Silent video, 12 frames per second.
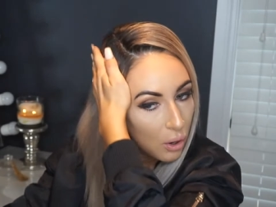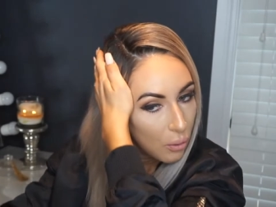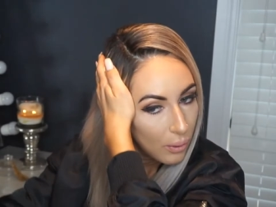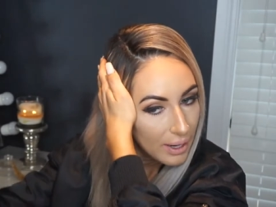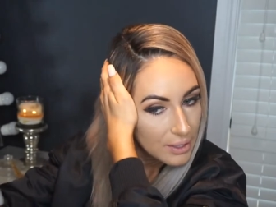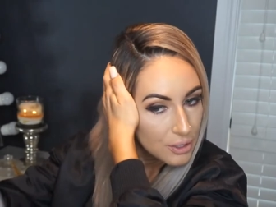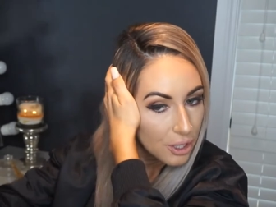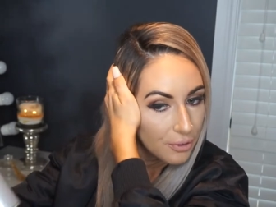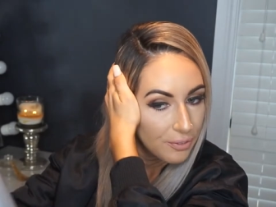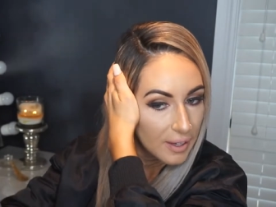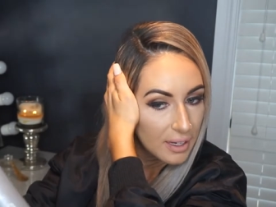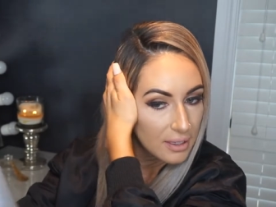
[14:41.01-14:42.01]
Always don't
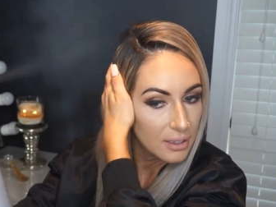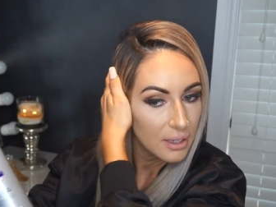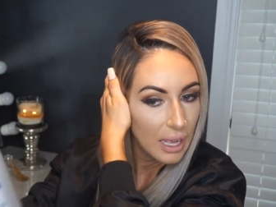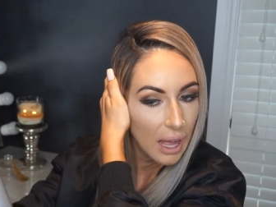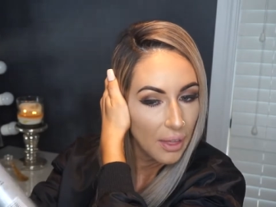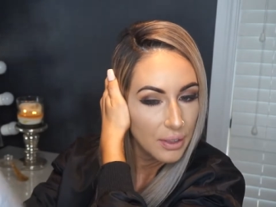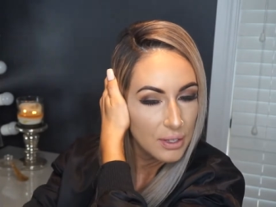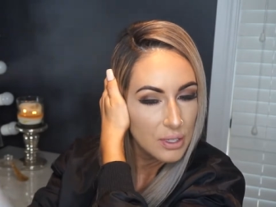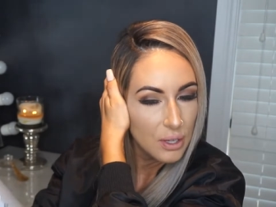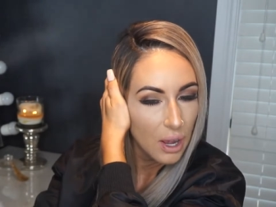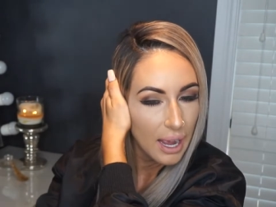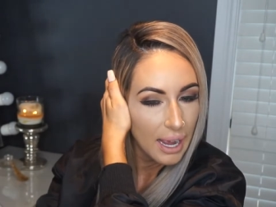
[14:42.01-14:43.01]
forget the other
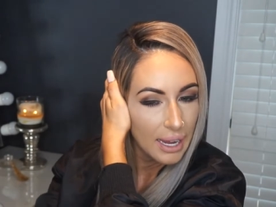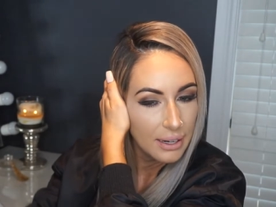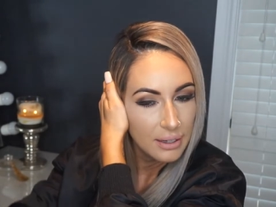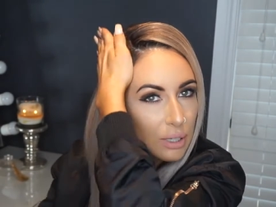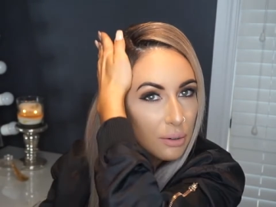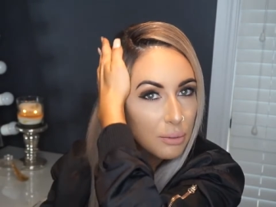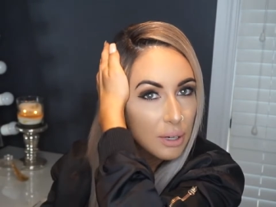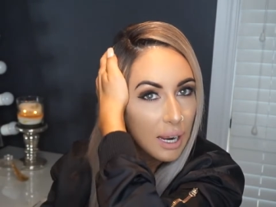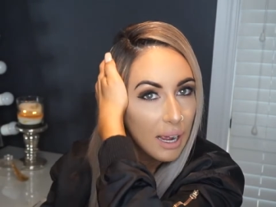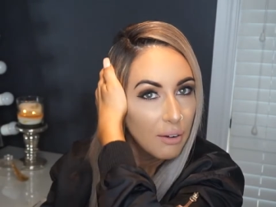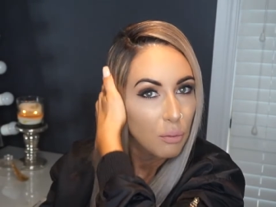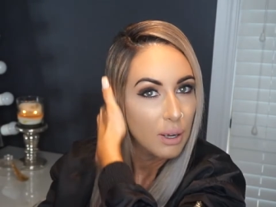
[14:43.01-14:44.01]
side. You don't want to
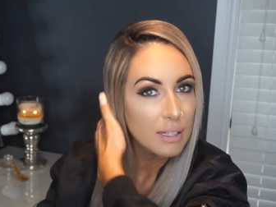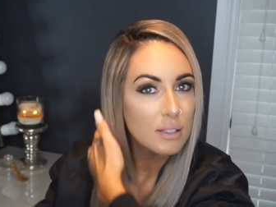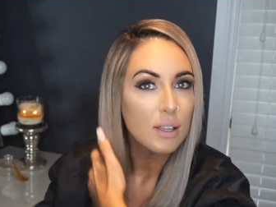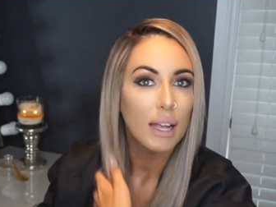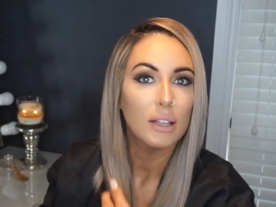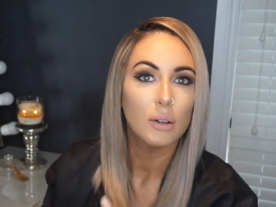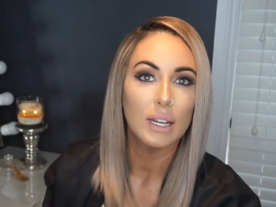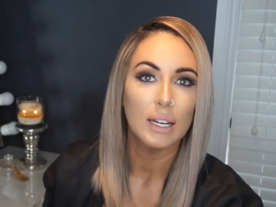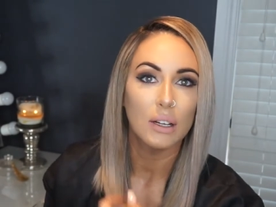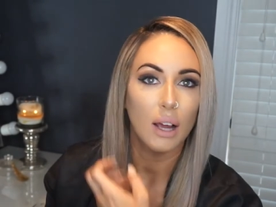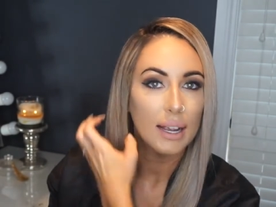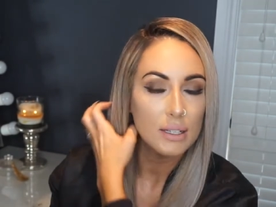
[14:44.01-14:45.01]
have one side
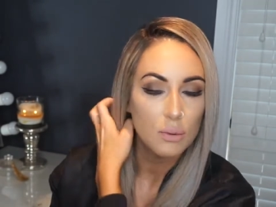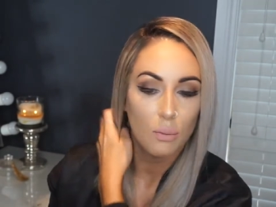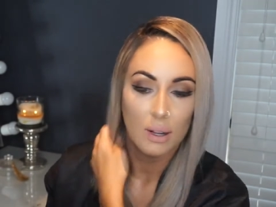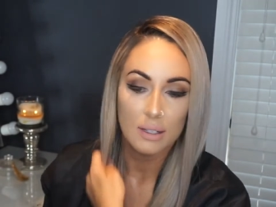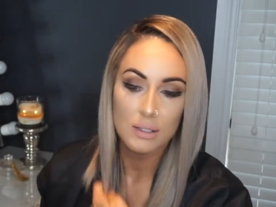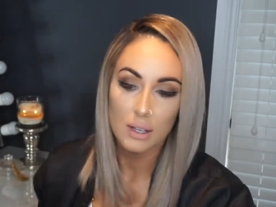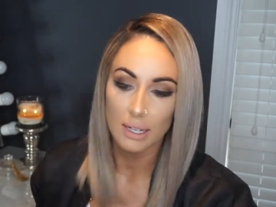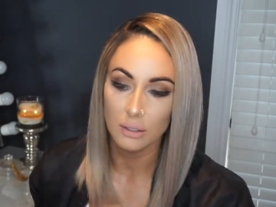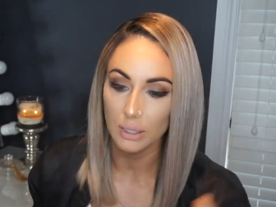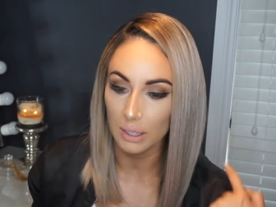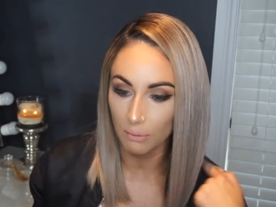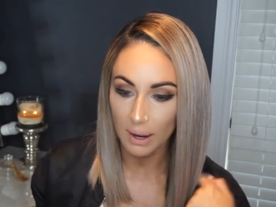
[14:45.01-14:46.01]
looking nice and one side
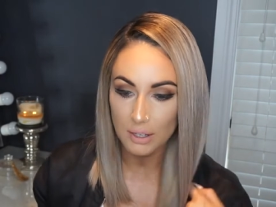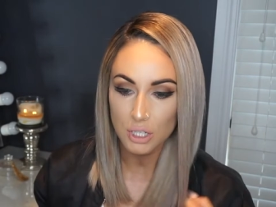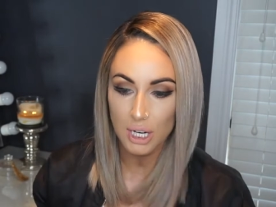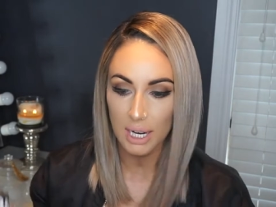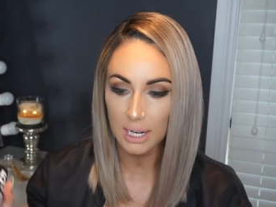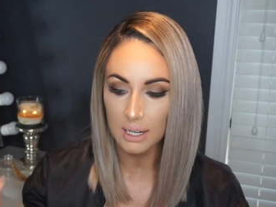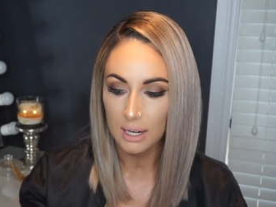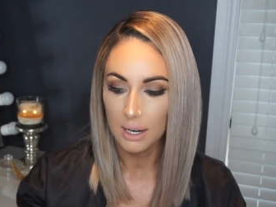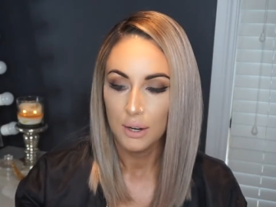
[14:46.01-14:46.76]
looking ratchet.